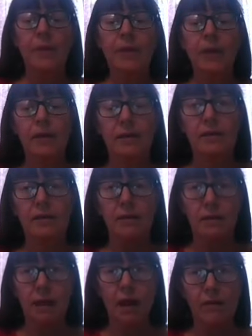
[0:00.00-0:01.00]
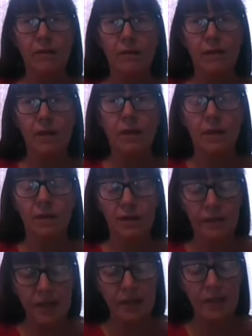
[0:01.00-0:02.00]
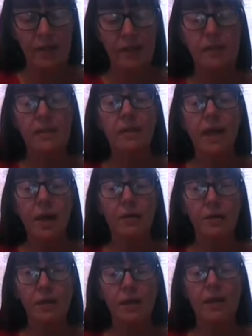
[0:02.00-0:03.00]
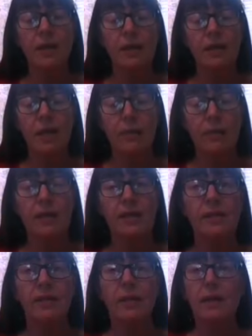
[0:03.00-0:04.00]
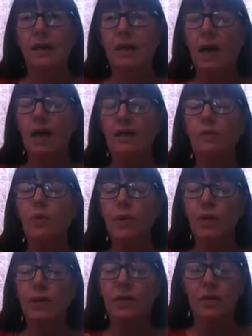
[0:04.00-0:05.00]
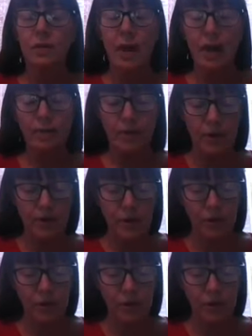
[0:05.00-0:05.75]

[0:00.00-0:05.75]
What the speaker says: because of the census, the counting that needed to take place. God worked so that Mary and